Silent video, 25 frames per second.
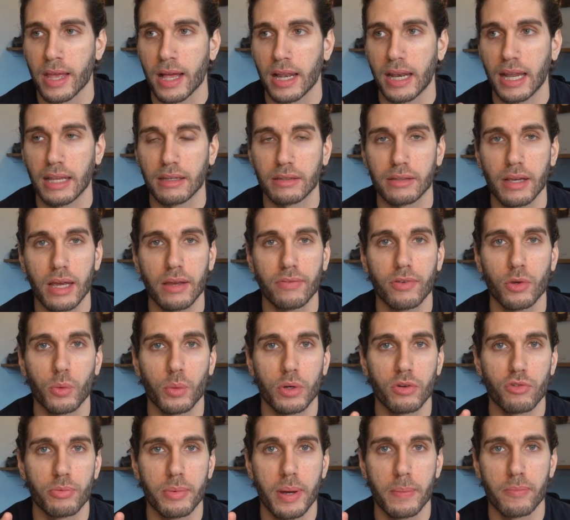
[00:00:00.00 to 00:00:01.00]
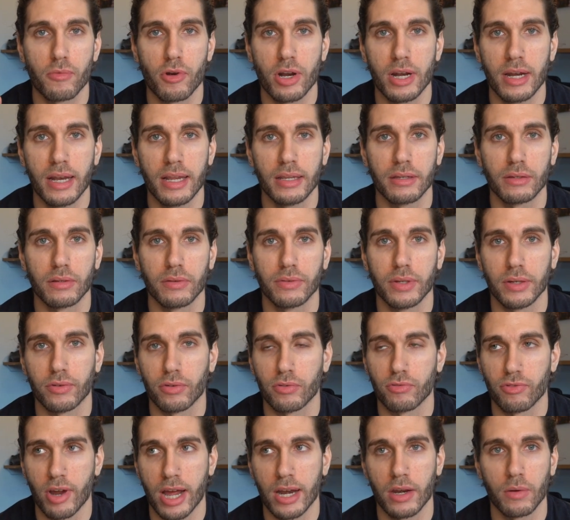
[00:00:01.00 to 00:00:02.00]
Let's say if you want to remember a list of
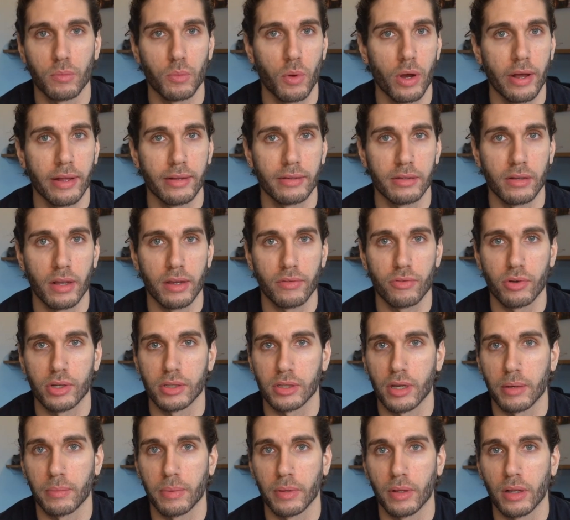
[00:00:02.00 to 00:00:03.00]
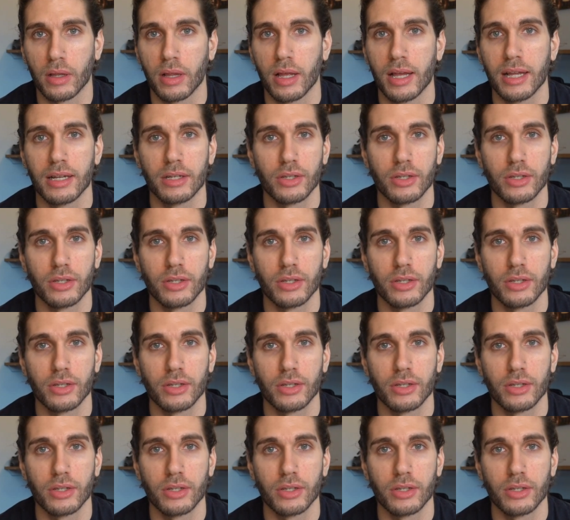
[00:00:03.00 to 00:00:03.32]
different random words, like for example,